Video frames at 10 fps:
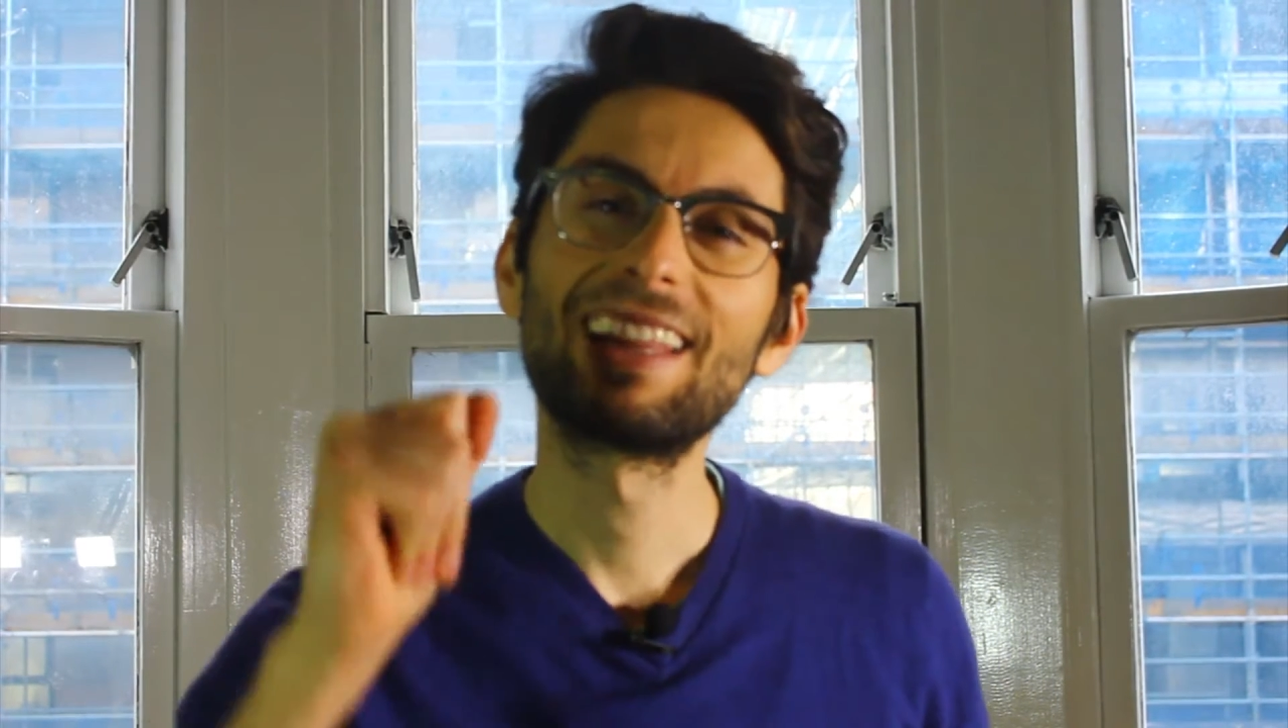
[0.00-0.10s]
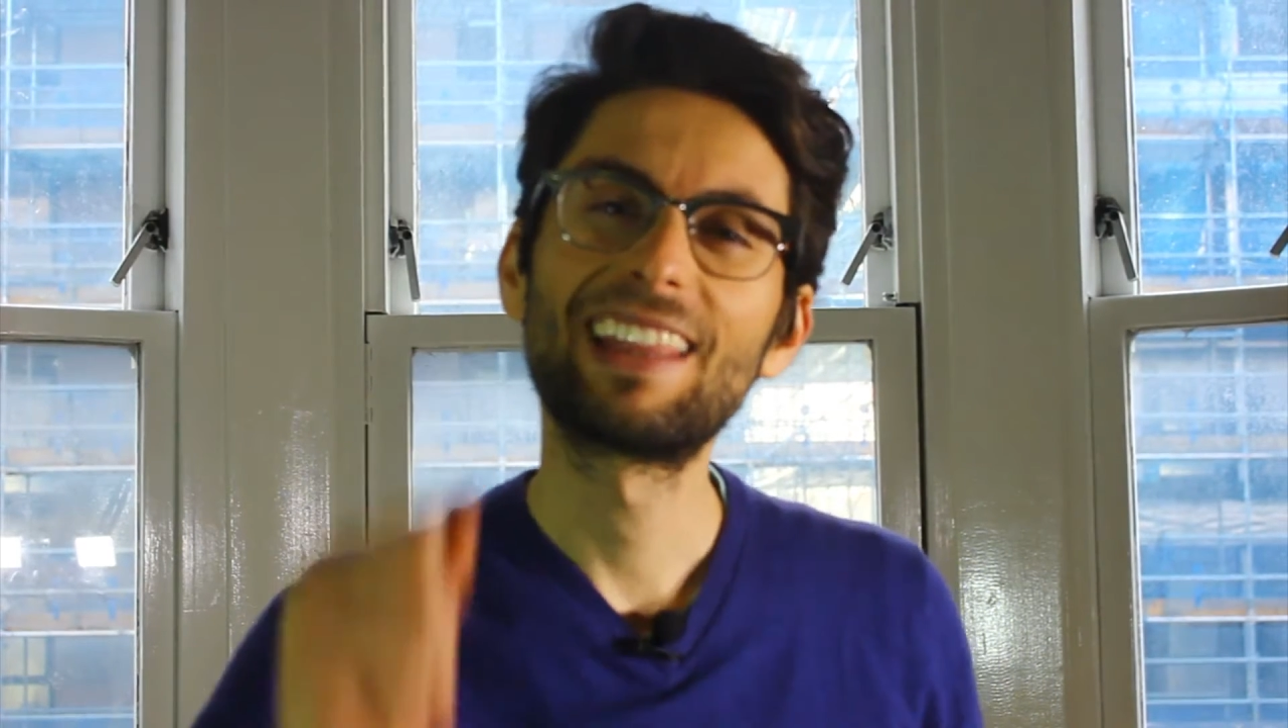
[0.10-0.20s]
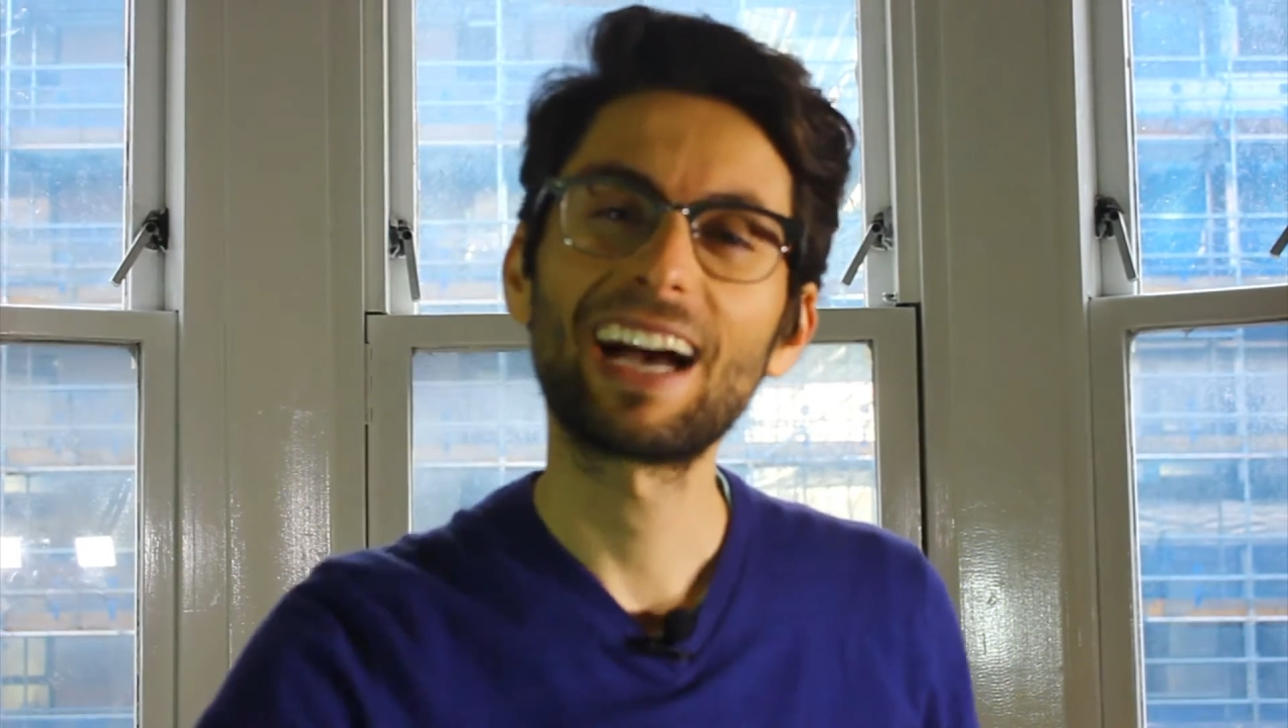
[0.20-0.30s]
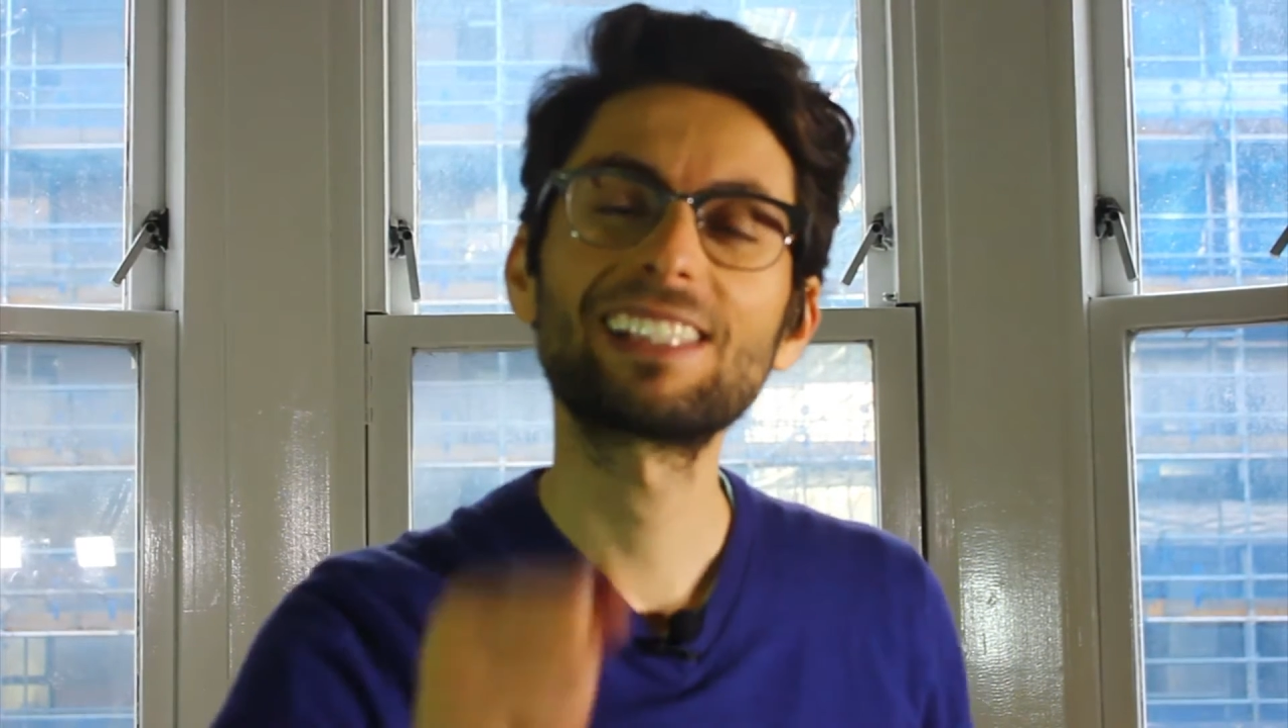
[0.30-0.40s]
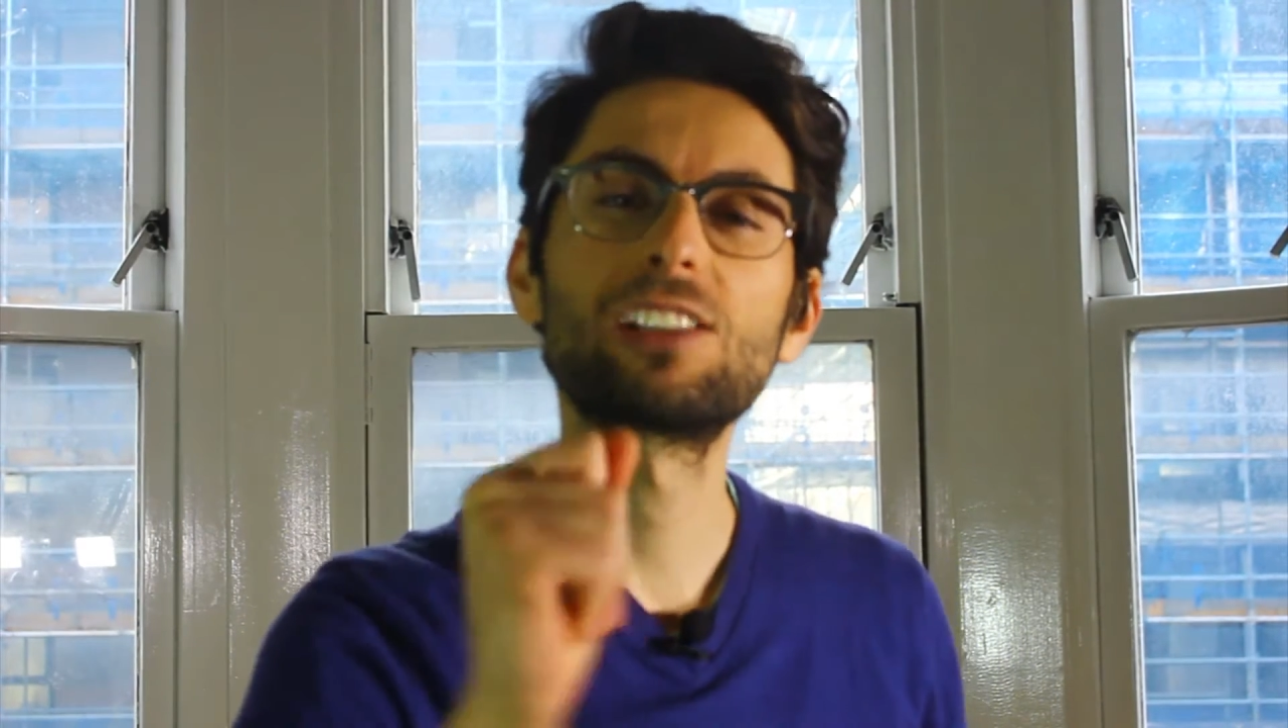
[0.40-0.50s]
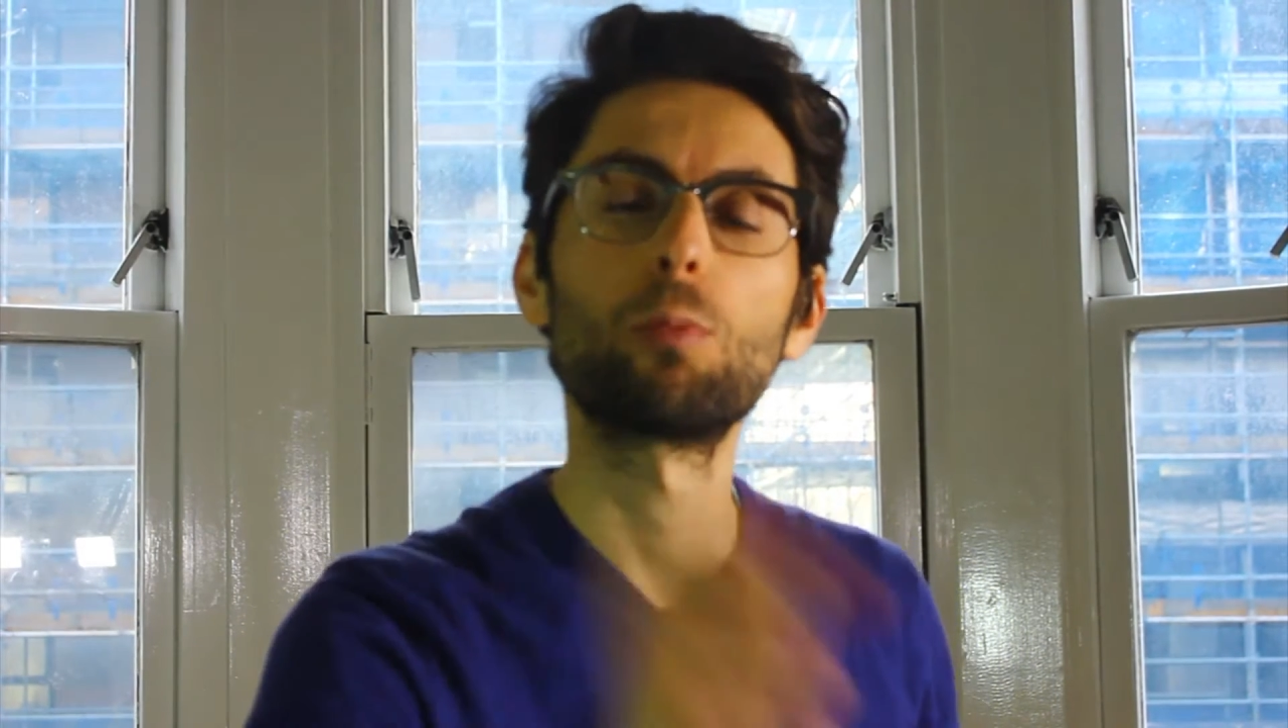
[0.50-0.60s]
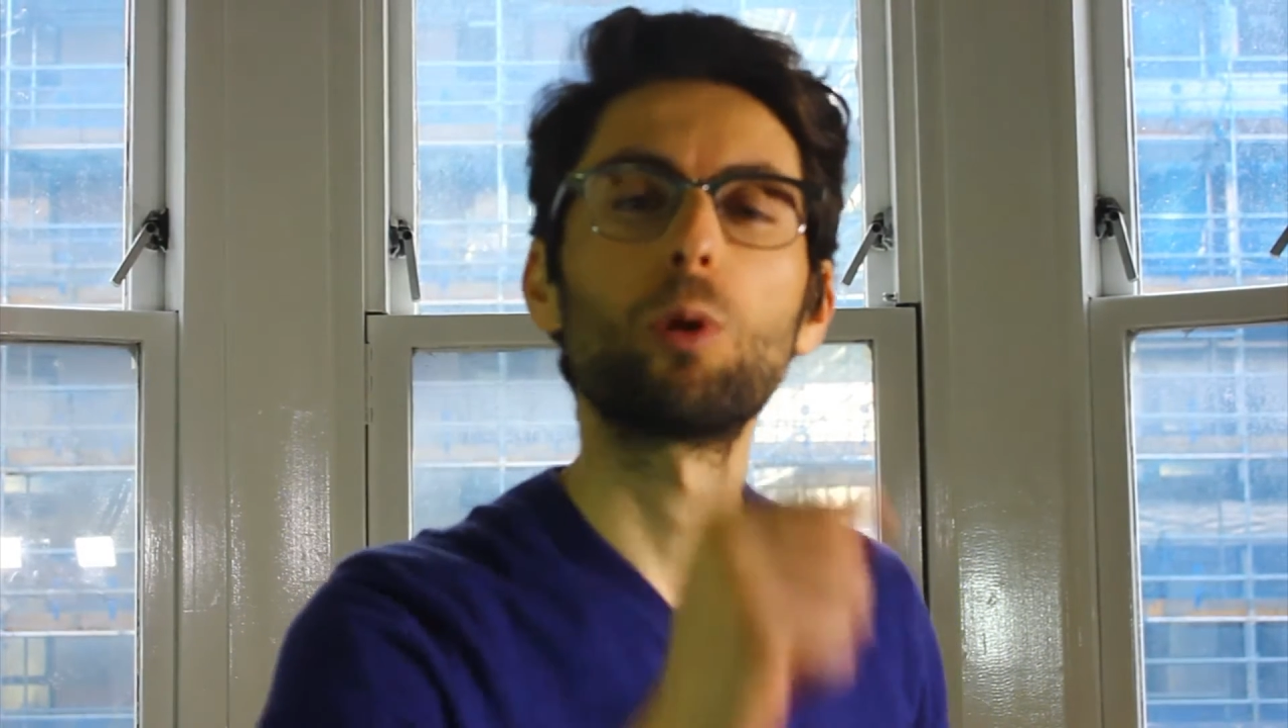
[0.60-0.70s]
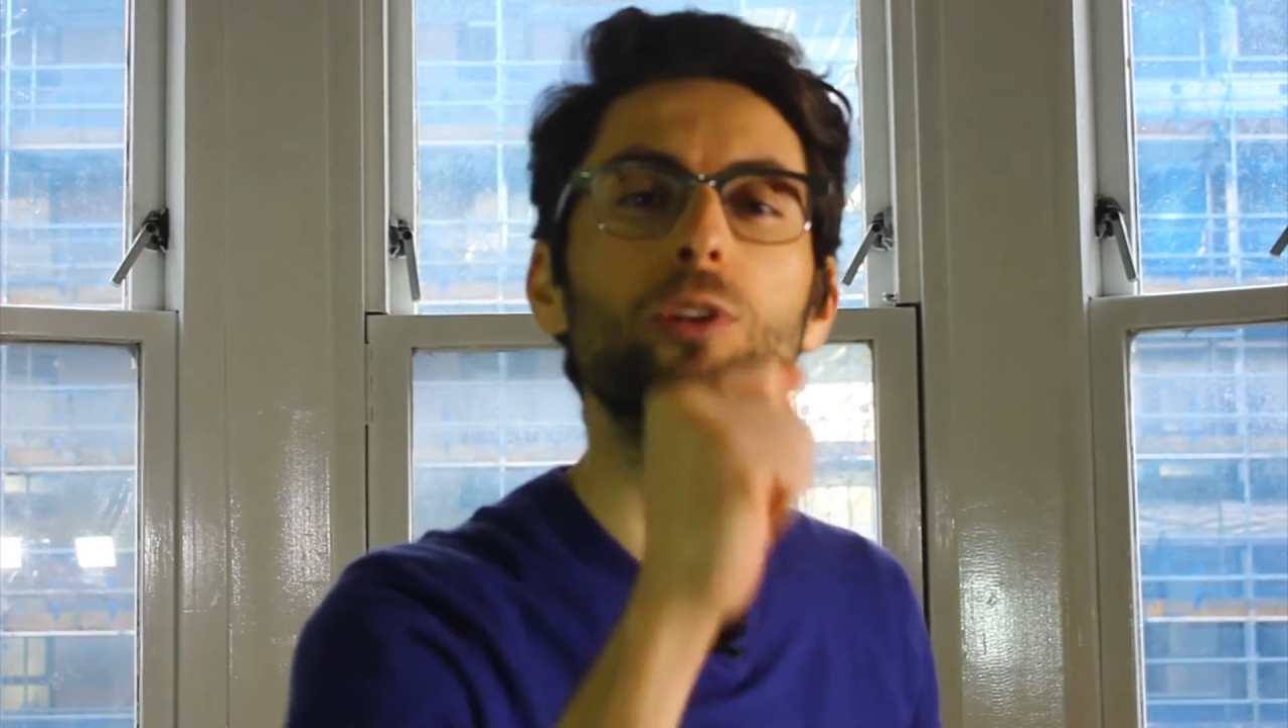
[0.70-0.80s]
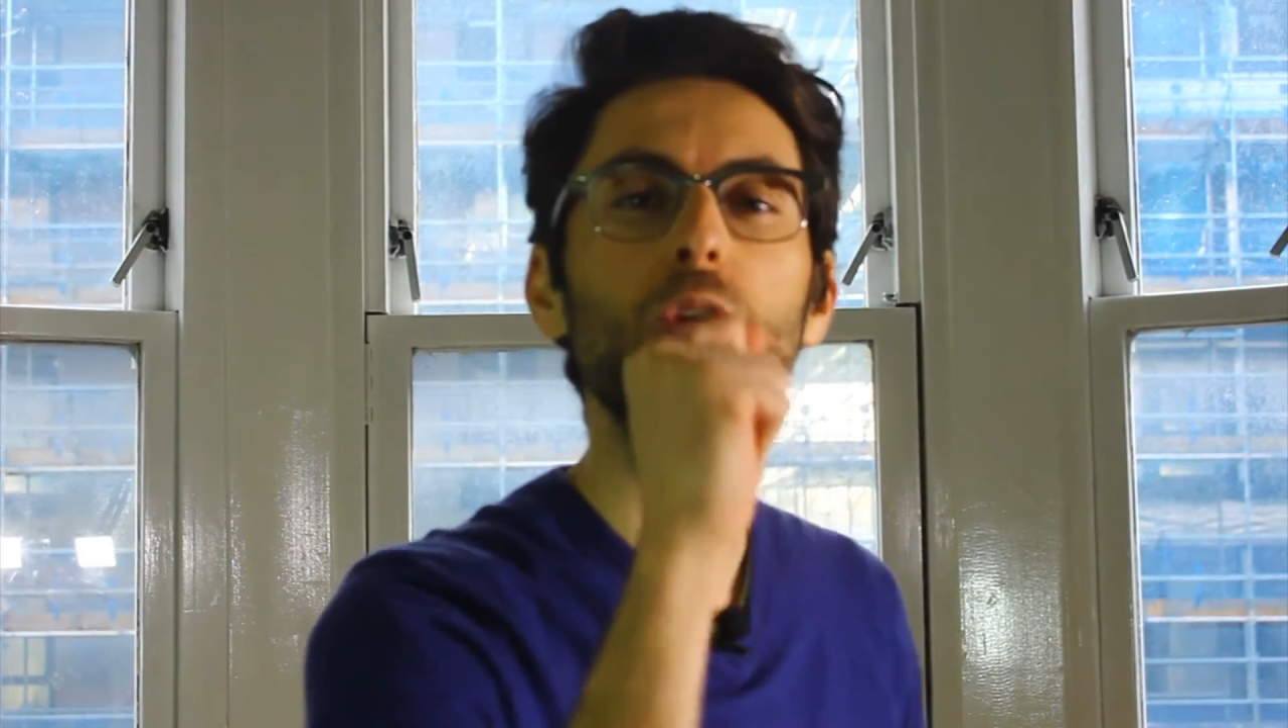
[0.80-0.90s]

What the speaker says: that's the moment